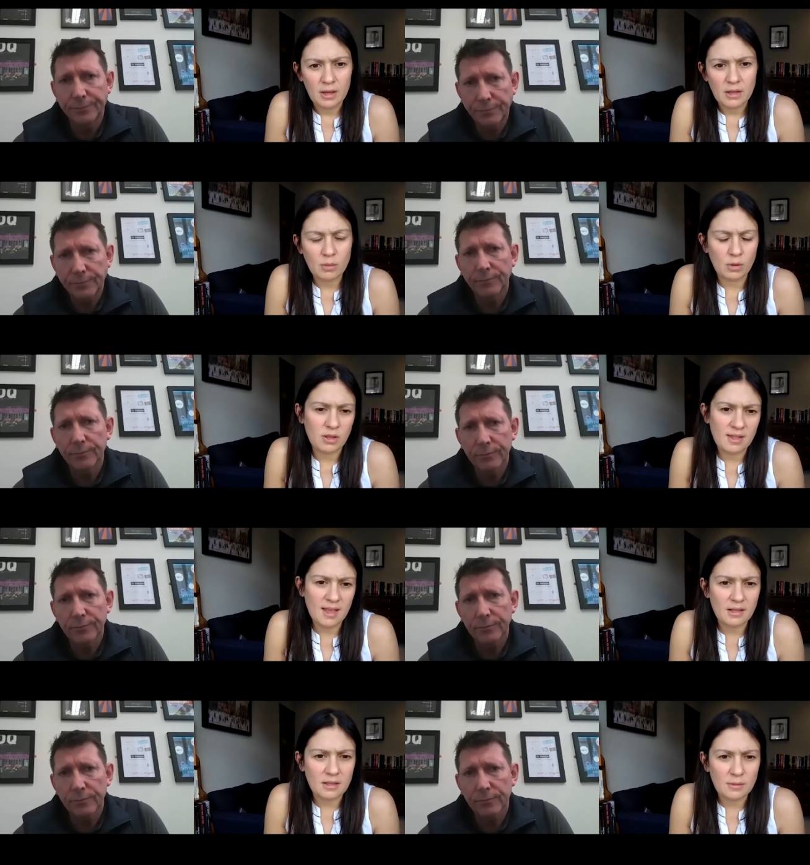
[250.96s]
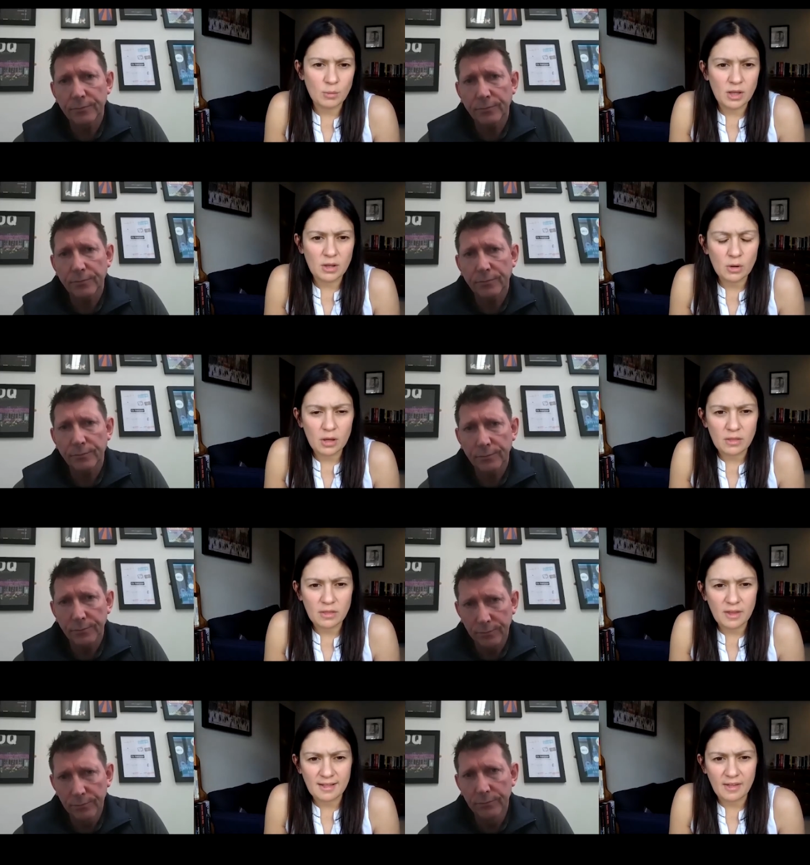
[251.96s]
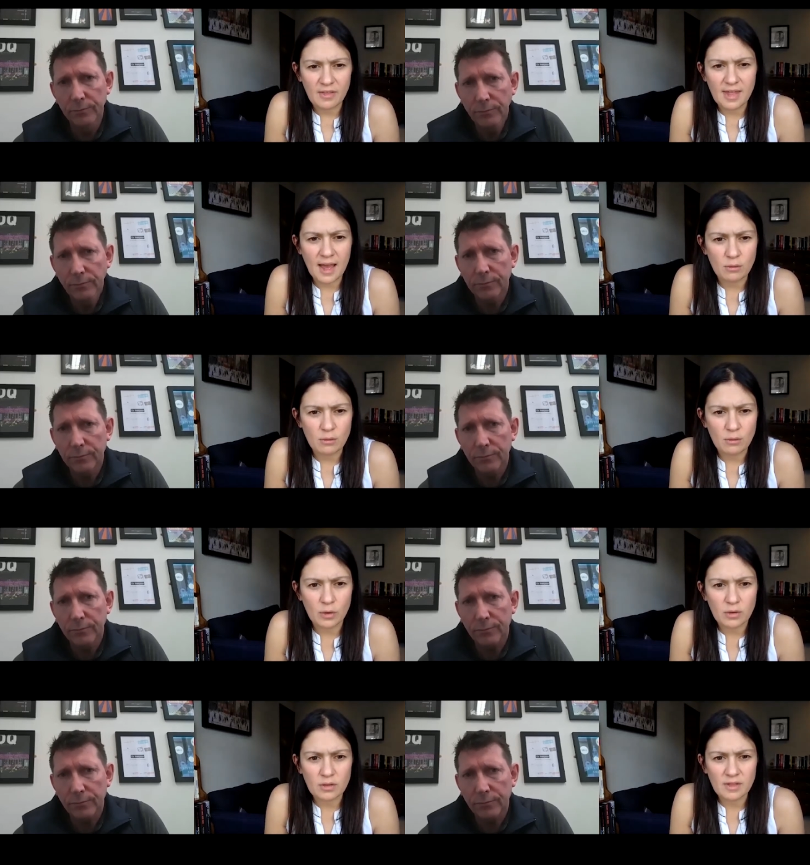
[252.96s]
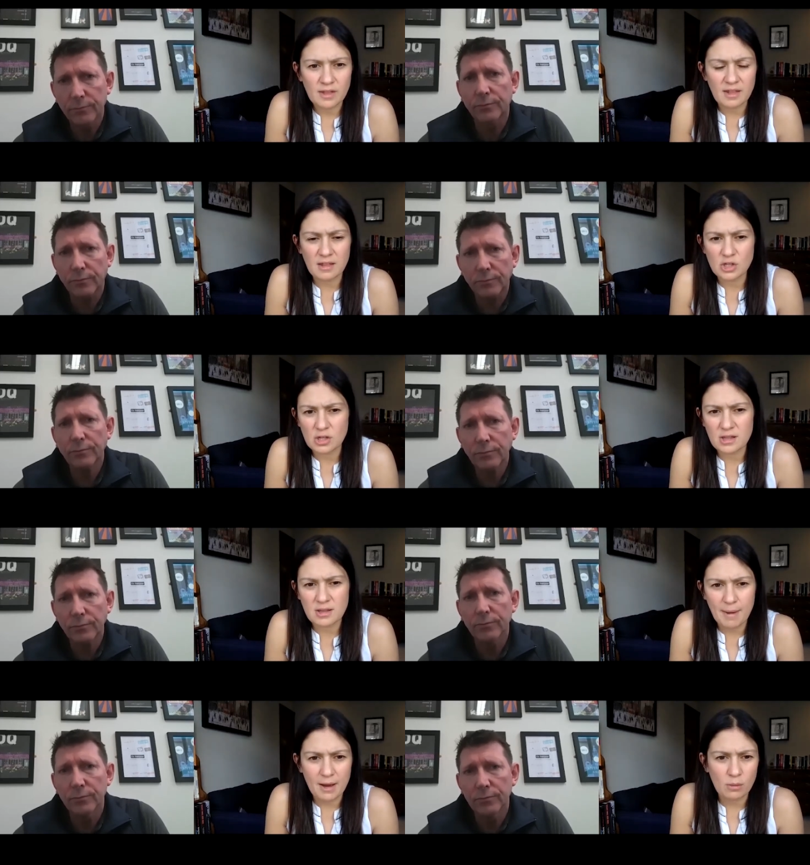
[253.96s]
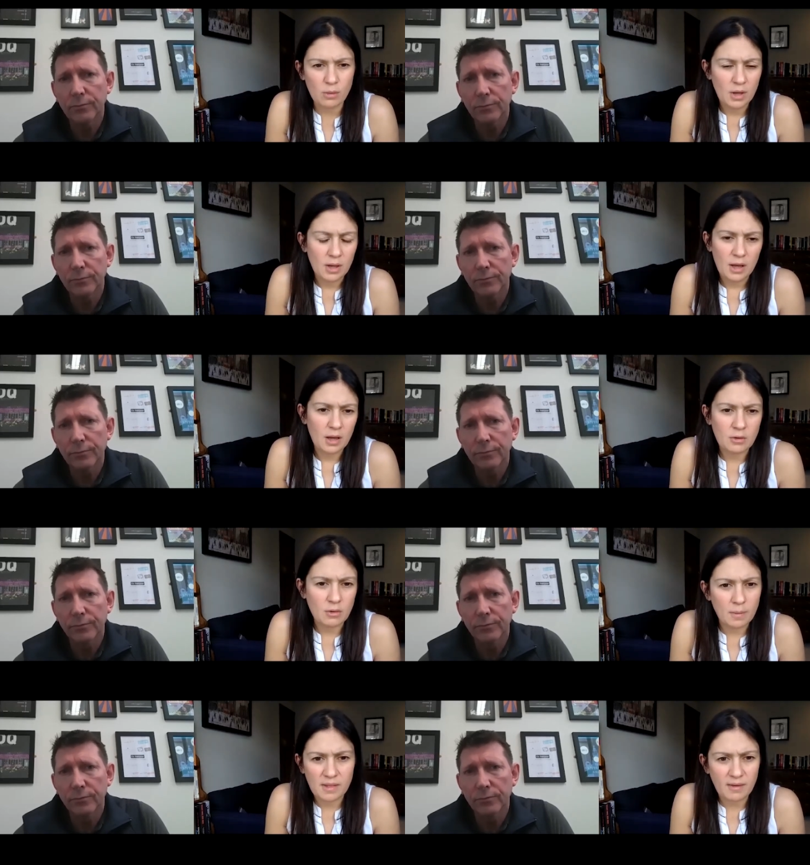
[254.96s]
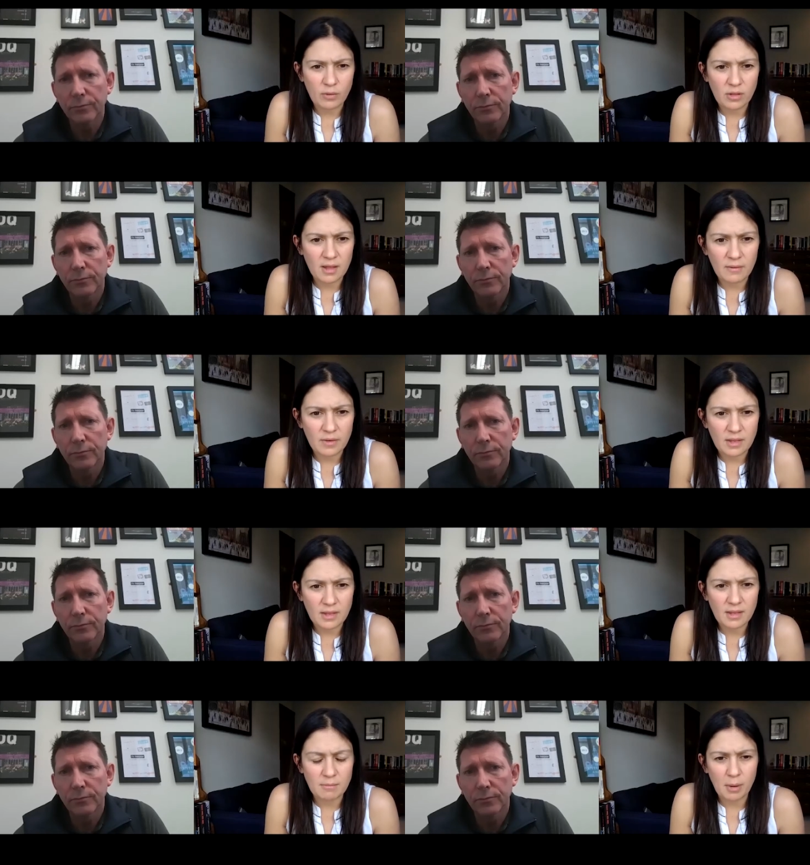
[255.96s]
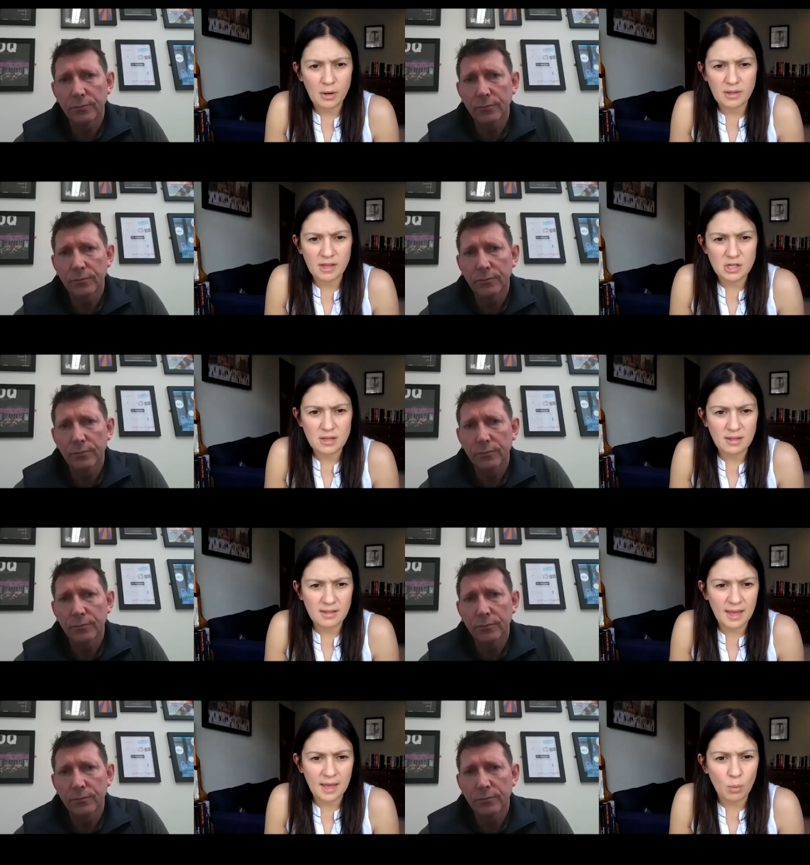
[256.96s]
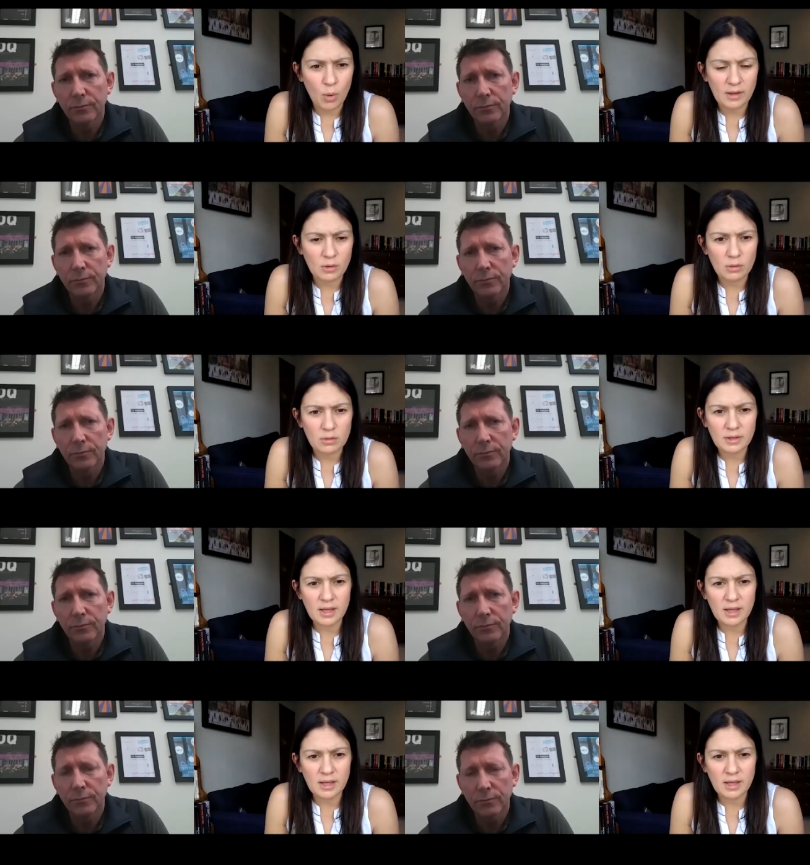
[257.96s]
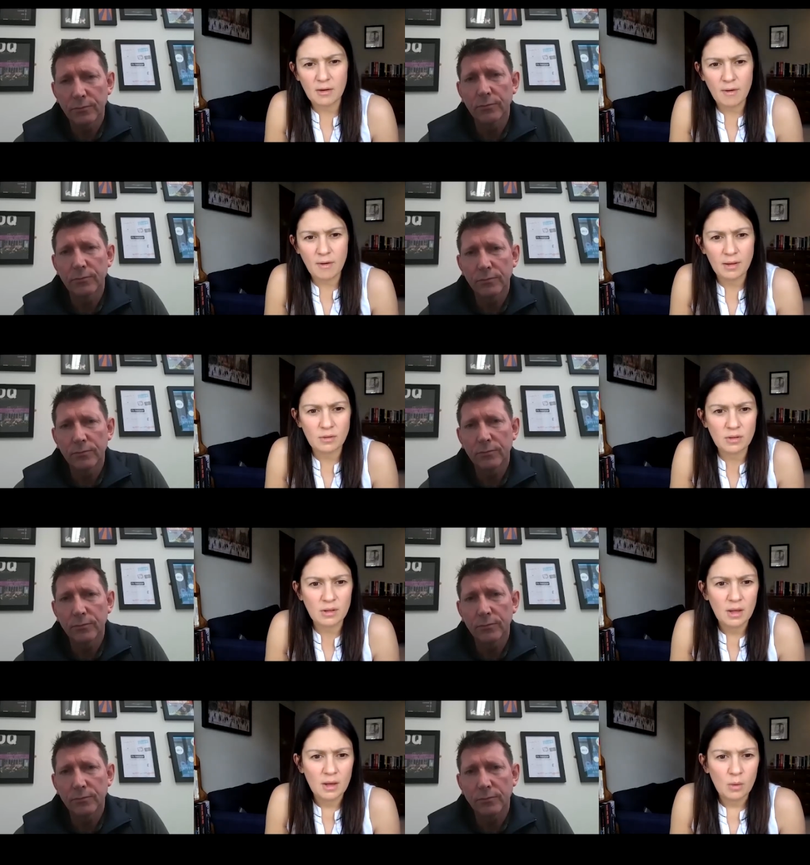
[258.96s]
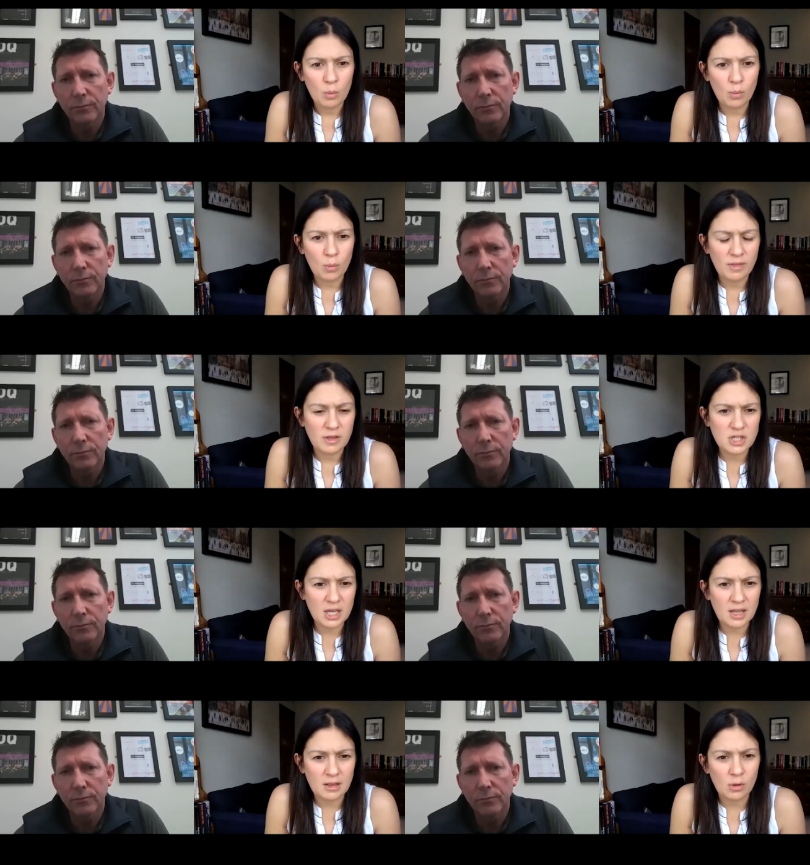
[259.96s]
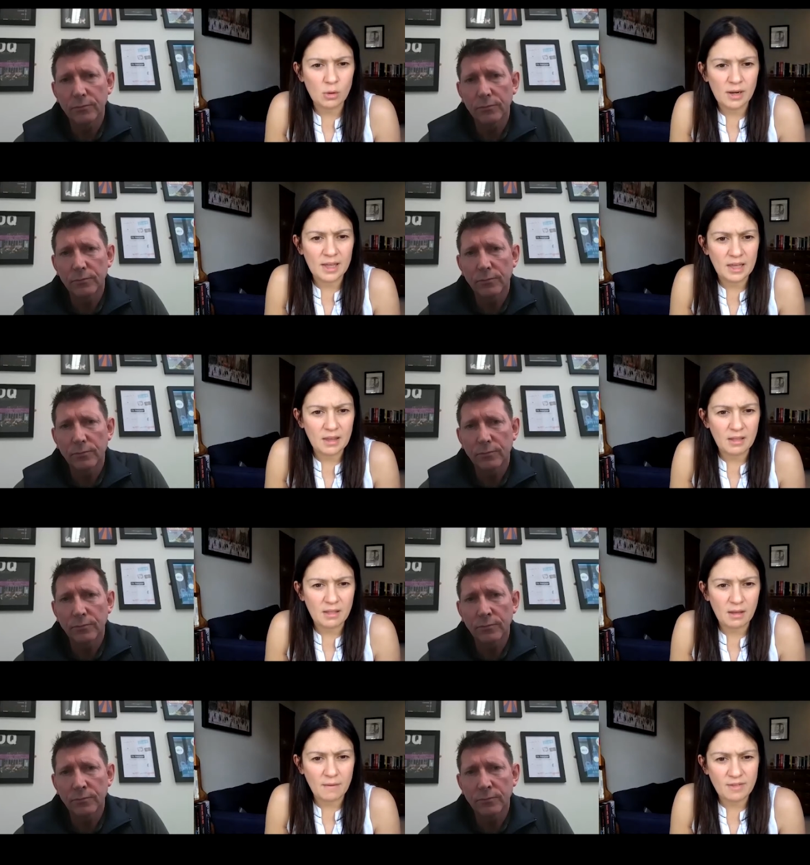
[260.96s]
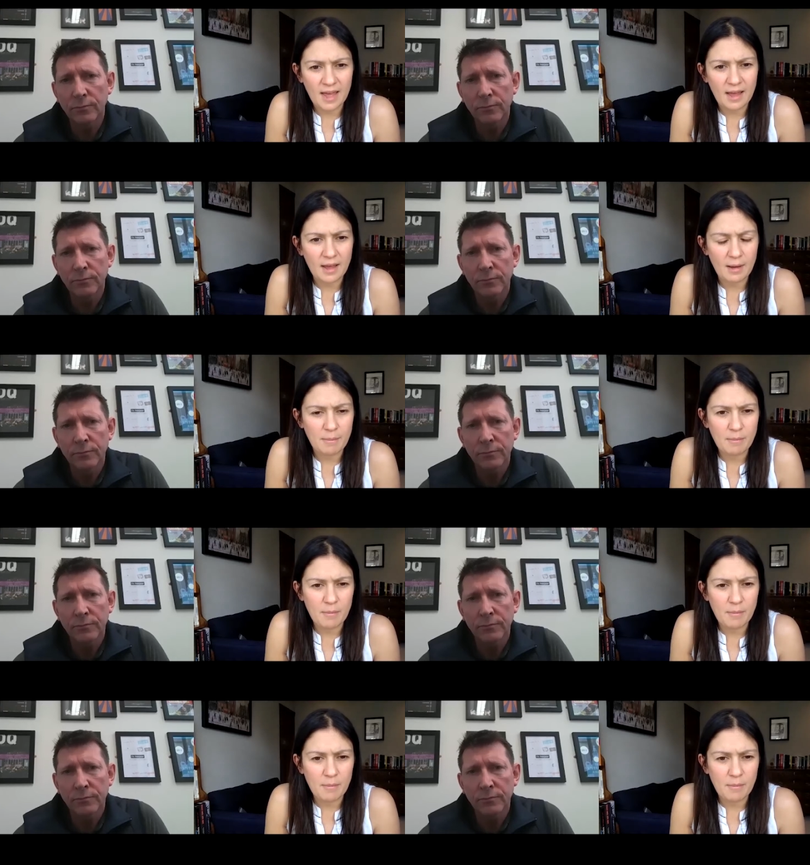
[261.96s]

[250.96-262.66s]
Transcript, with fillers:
Speaker 1: to understand. And when you look at things like the Towns Fund, this is just about a group of civil servants and politicians sitting in Whitehall kicking around whether Cheadle or Leigh deserves a, a